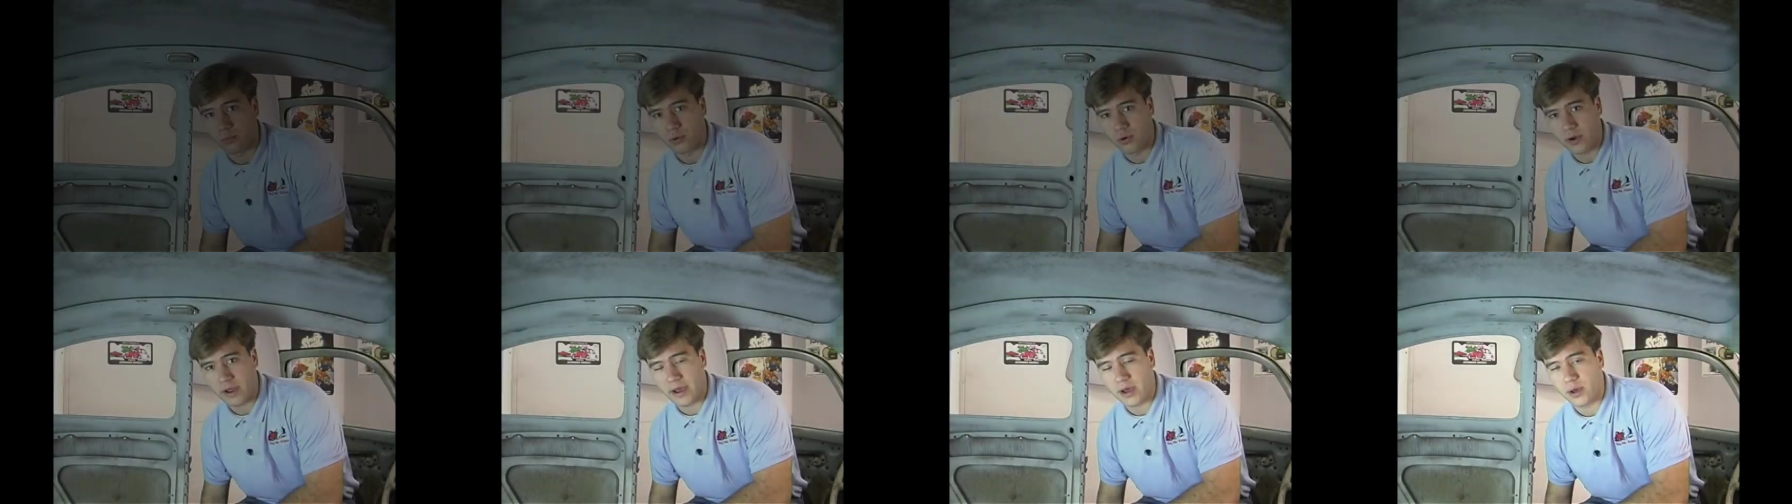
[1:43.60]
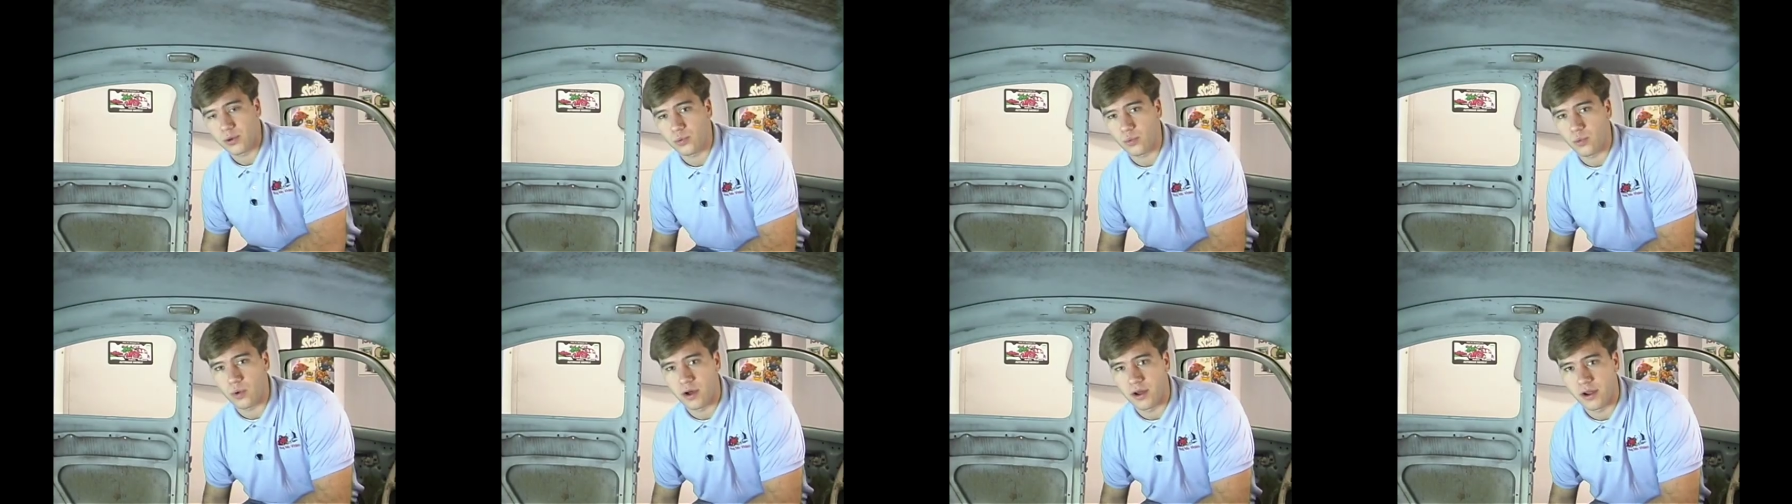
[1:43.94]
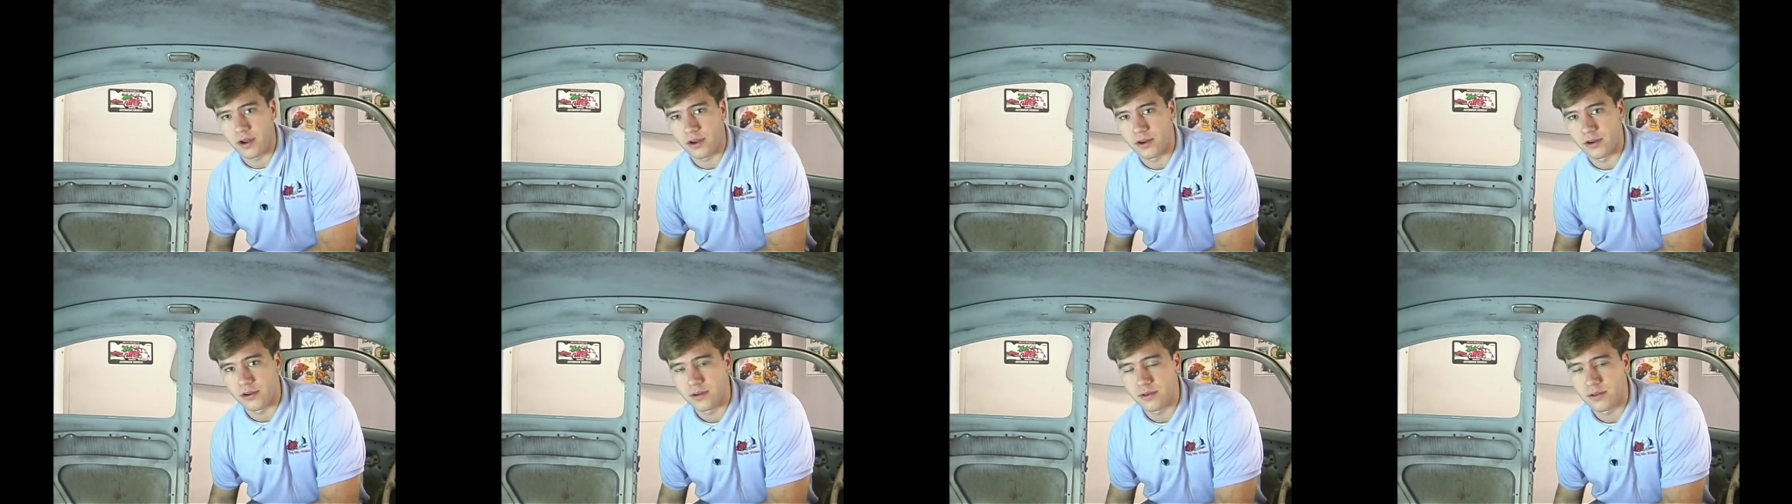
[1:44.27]
brown back.
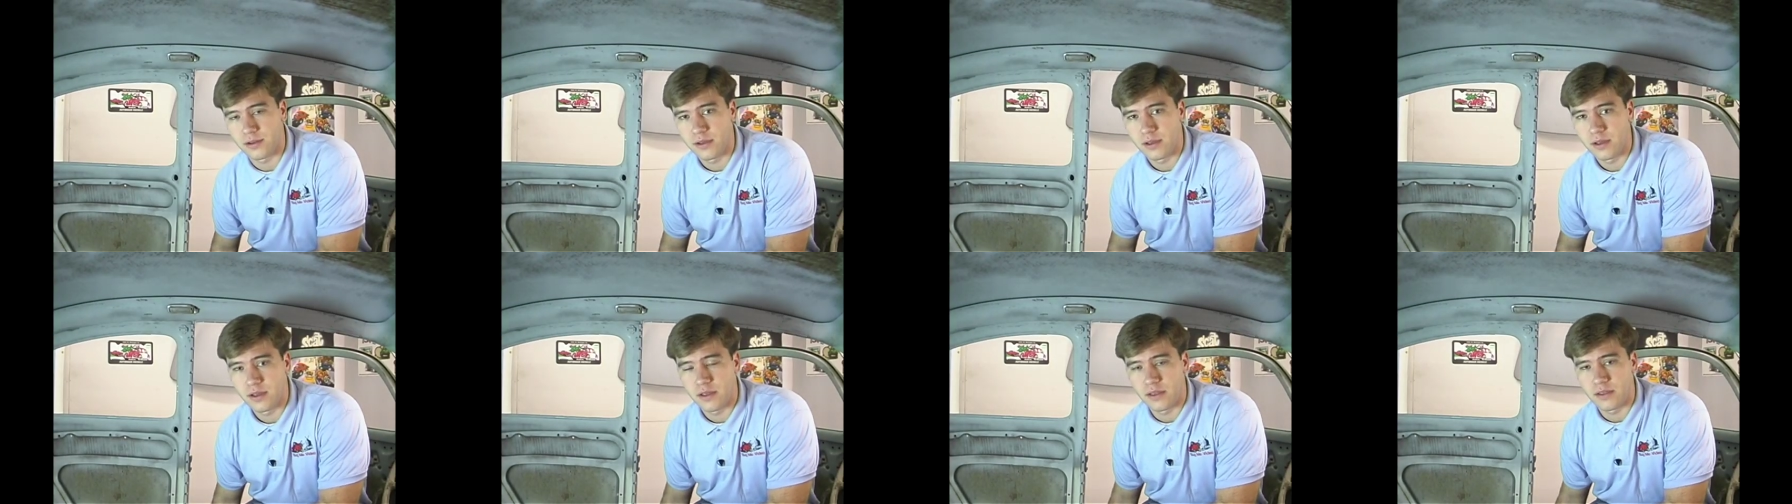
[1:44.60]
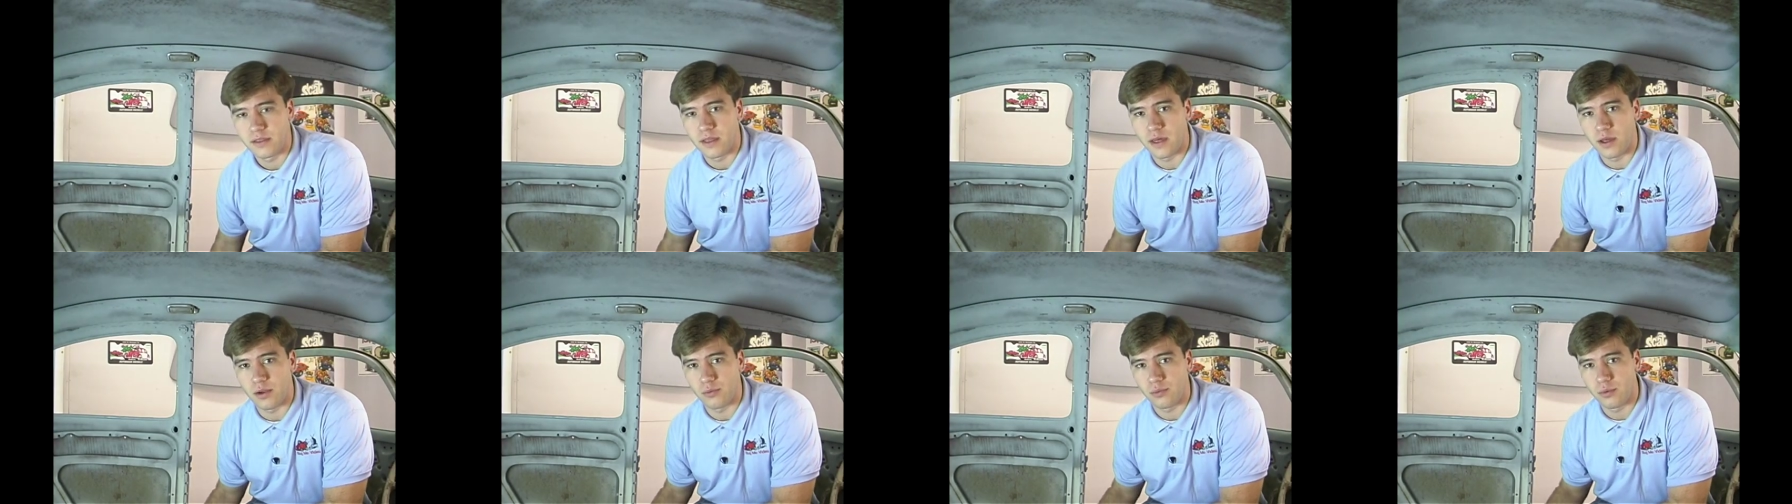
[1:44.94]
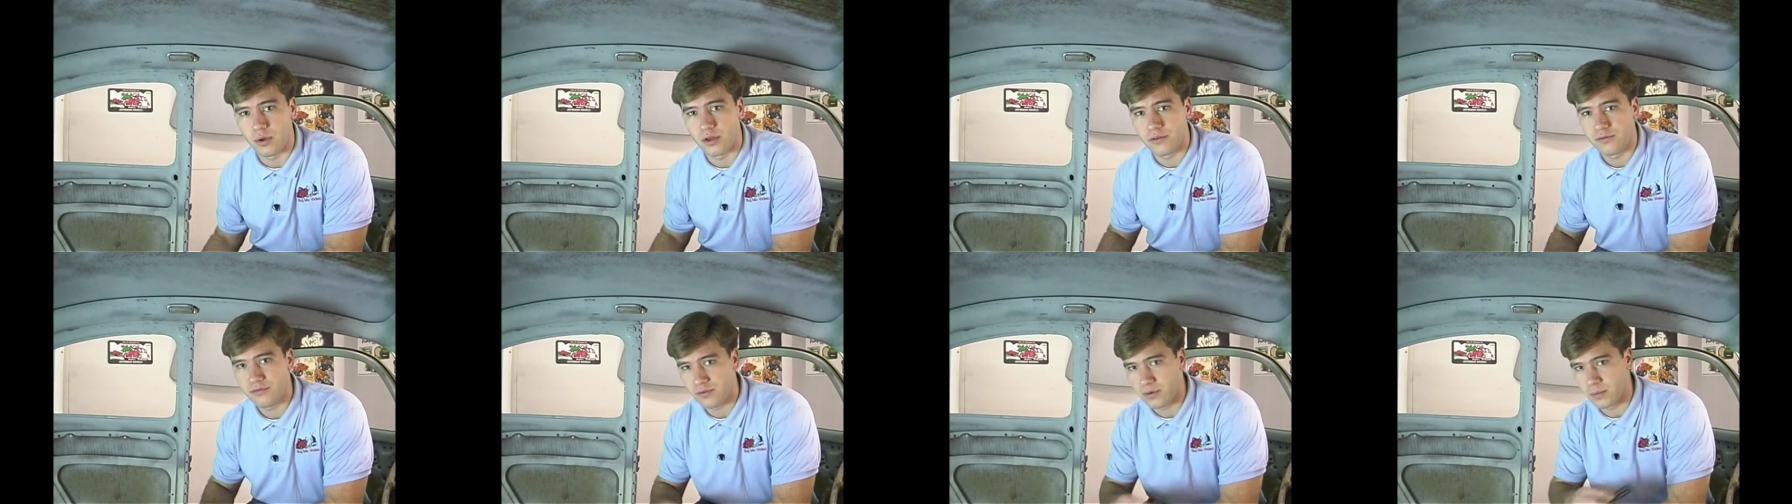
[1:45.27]
wire that
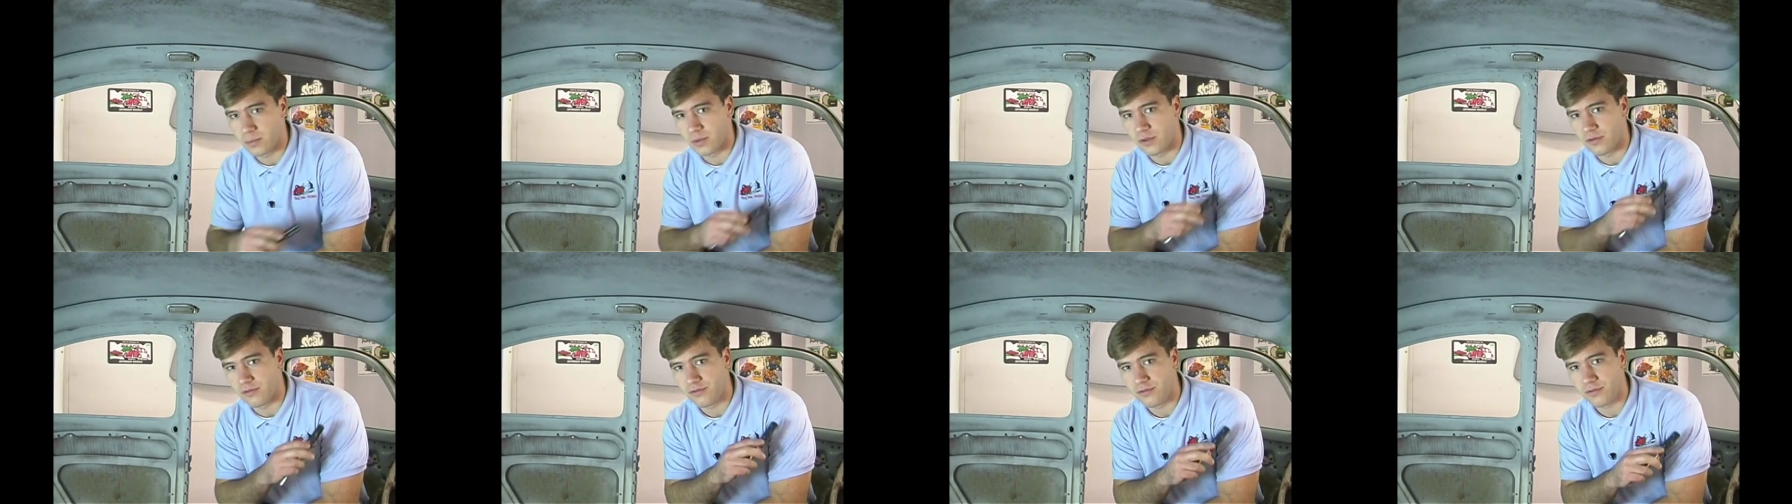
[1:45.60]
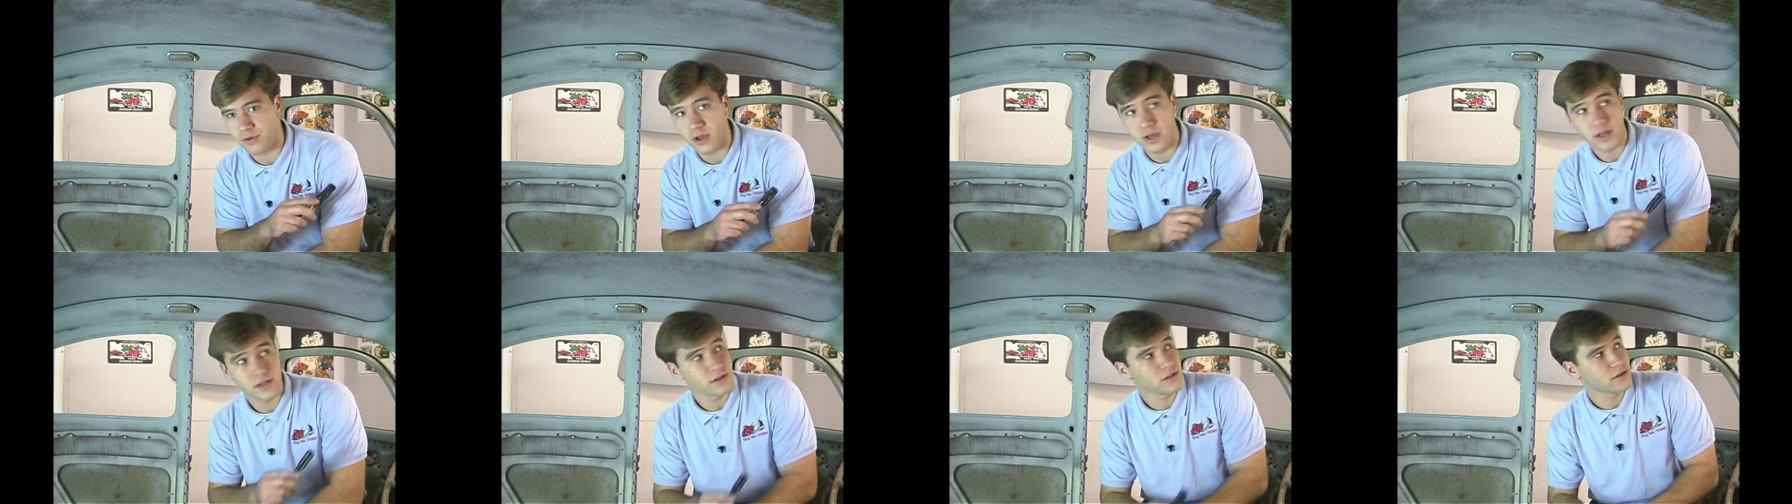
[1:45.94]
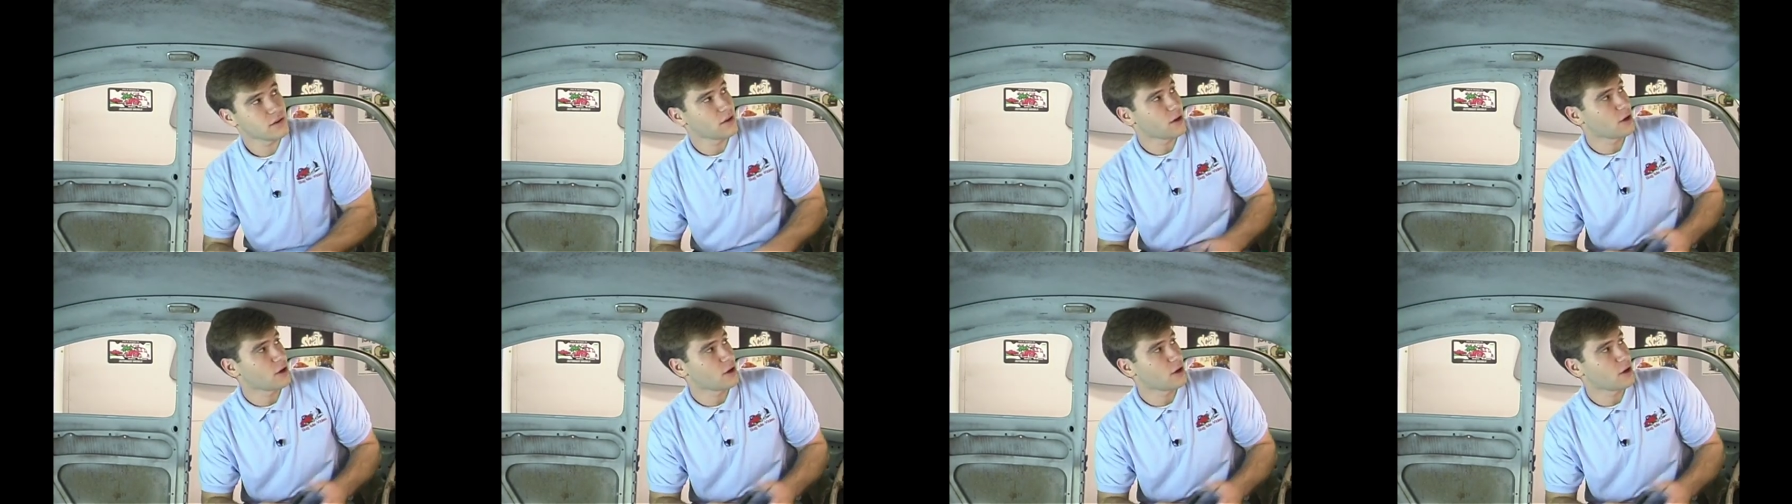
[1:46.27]
run from the front